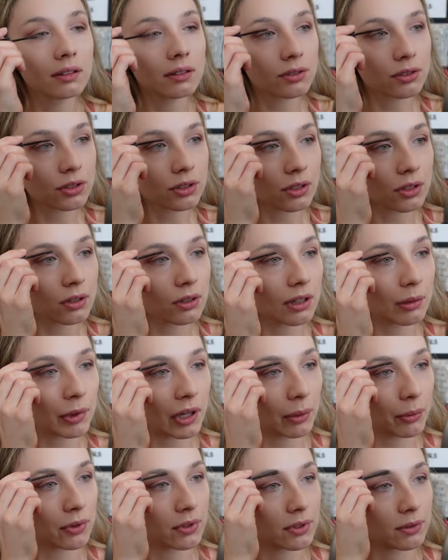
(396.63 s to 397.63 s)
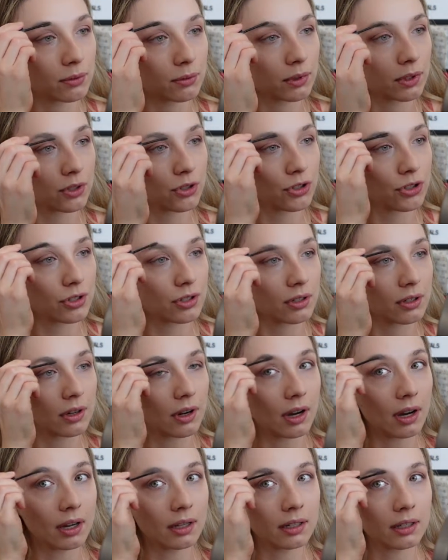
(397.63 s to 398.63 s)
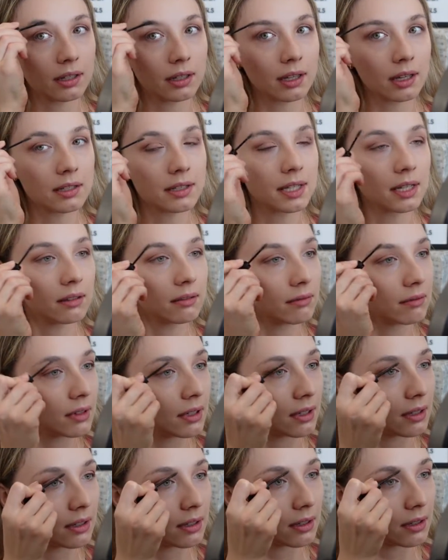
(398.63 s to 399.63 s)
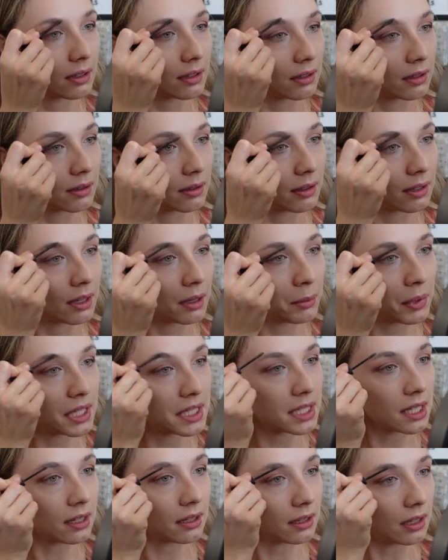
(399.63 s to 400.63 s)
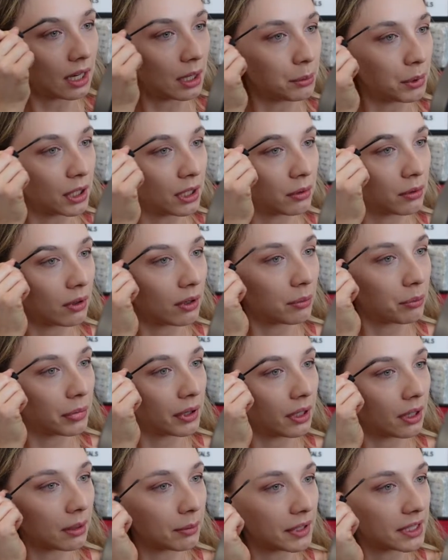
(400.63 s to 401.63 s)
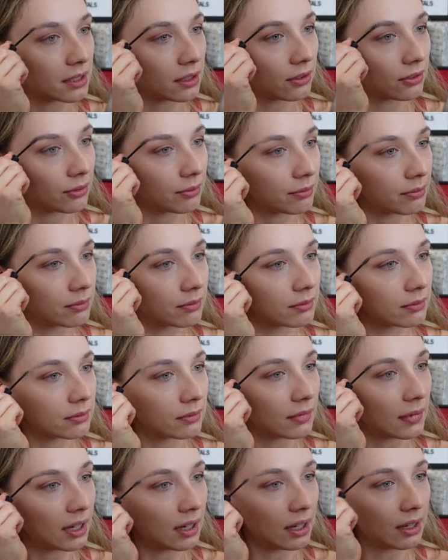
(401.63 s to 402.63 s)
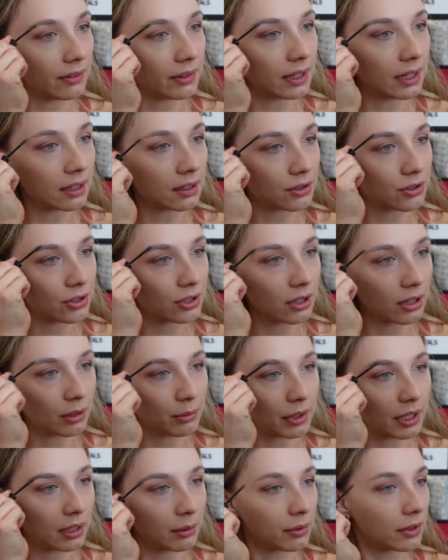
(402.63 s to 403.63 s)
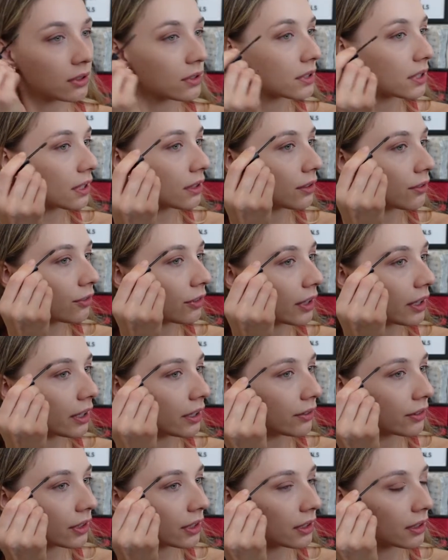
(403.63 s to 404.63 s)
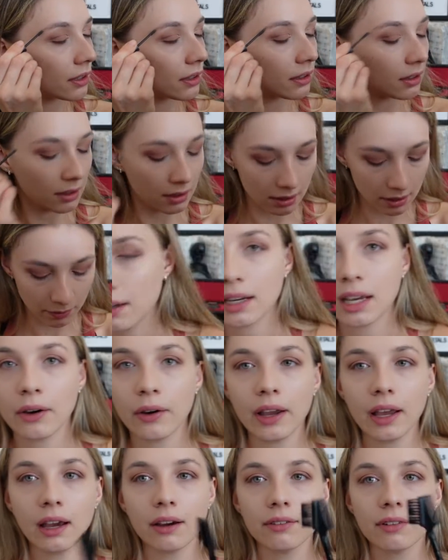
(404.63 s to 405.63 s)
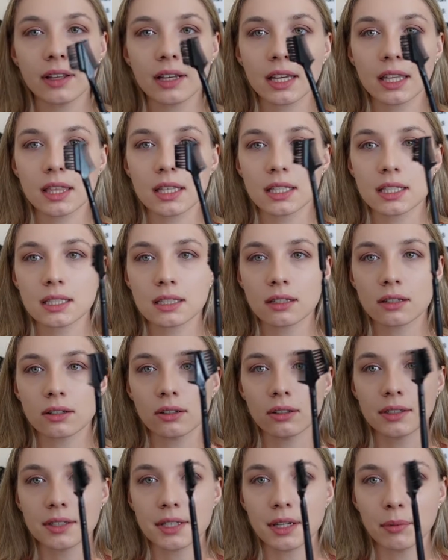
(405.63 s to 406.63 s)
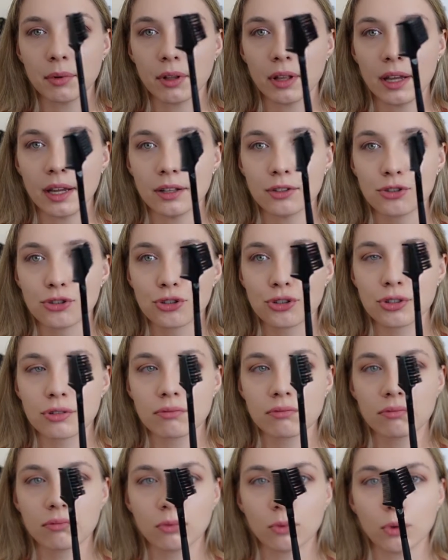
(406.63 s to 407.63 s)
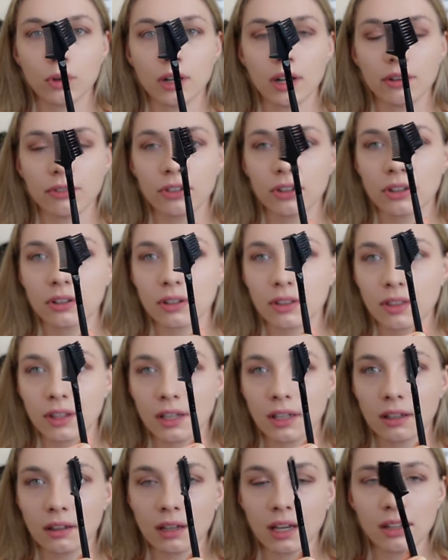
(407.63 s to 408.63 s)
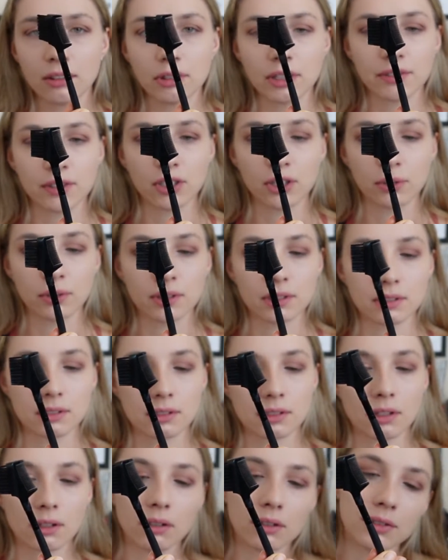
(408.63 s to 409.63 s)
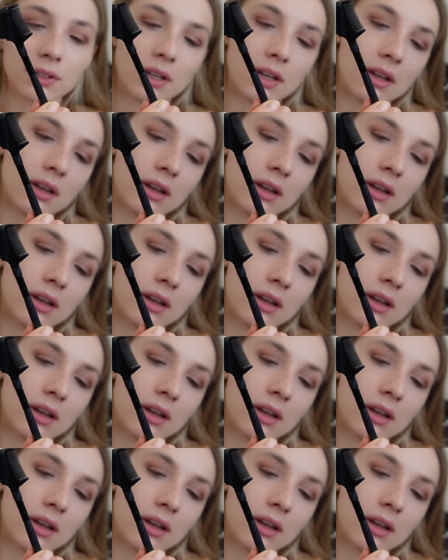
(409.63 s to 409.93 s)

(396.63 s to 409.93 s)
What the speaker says: just go along my eyebrows, which I need to get done. And by done, I mean pluck myself. I haven't actually gotten my eyebrows done in forever. Now I have like this little double-edged, whatever the thing, I don't even know what this is called.